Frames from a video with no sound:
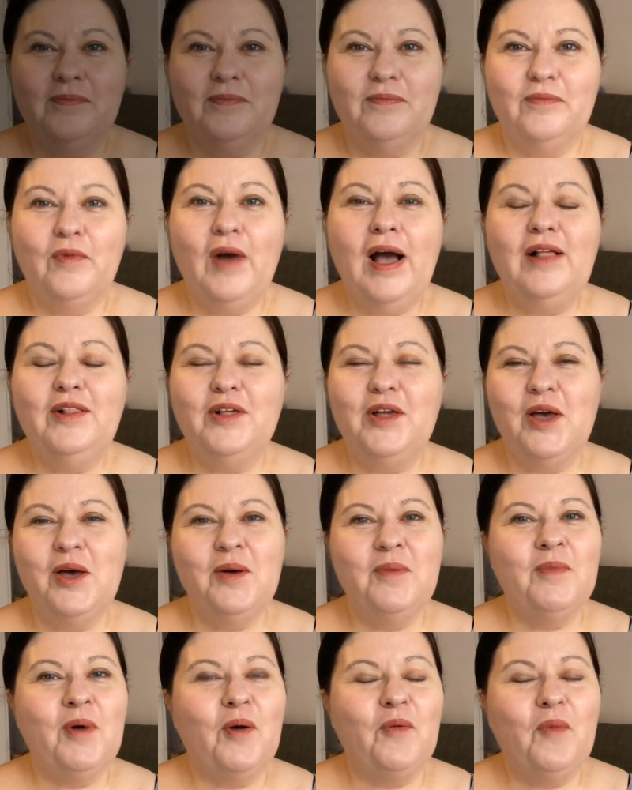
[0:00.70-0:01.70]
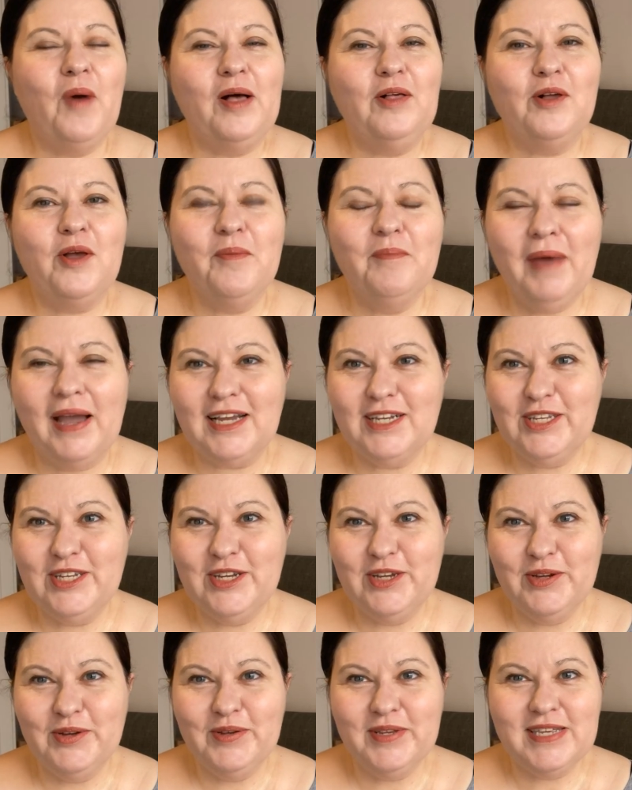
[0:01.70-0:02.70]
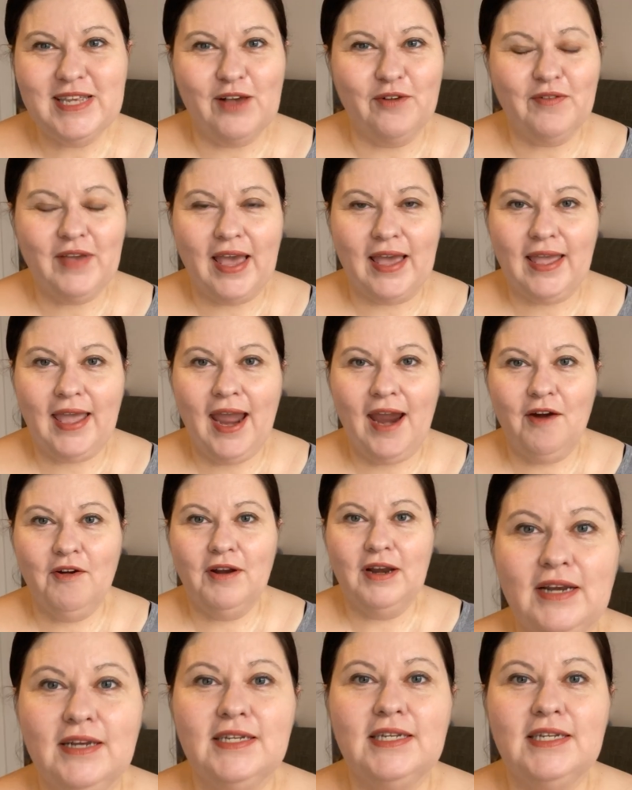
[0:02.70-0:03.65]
Welcome, welcome back to Selfcare Karen.